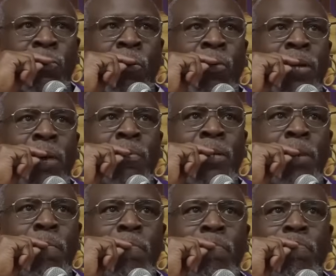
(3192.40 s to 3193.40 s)
Scroll that one
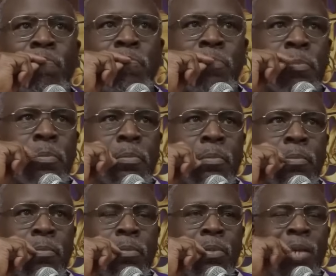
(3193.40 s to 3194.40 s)
up.
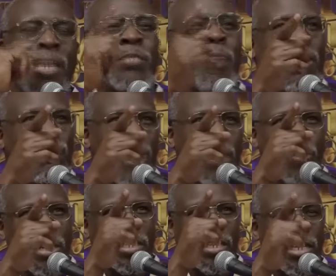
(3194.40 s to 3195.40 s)
As a matter of fact,
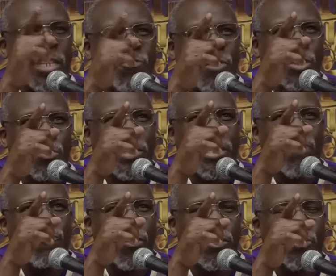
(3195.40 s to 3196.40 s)
let's finish reading
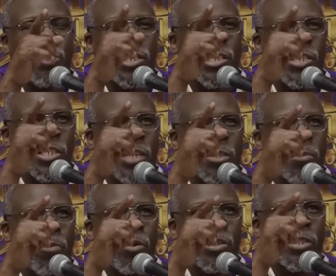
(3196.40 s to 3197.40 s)
that first one because he said
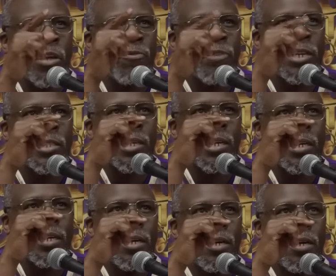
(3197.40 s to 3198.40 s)
some more stuff in that
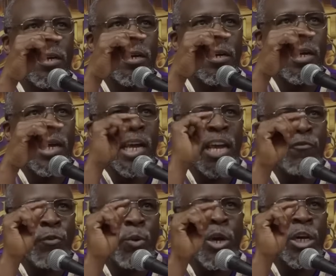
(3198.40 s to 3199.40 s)
thing.
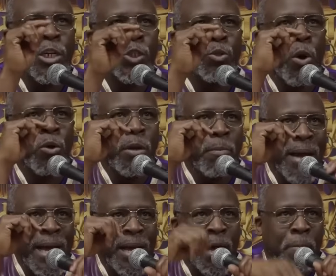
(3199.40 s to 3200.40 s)
If you can control
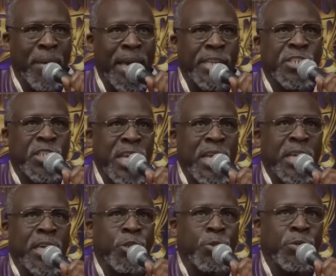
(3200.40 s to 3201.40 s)
a man's
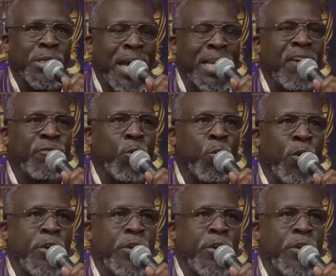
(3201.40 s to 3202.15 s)
thinking, you do not have to